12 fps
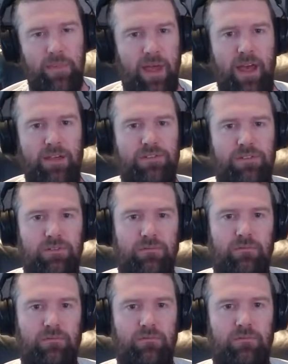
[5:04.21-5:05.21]
on that
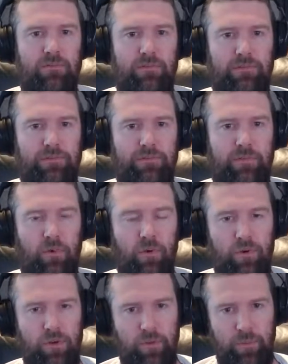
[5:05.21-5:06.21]
passion
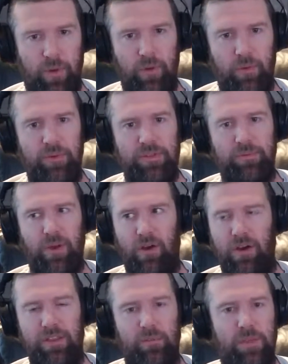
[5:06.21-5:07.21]
for your purpose
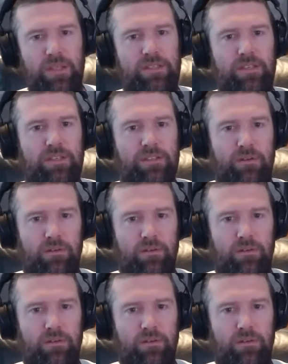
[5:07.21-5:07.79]
behind the business,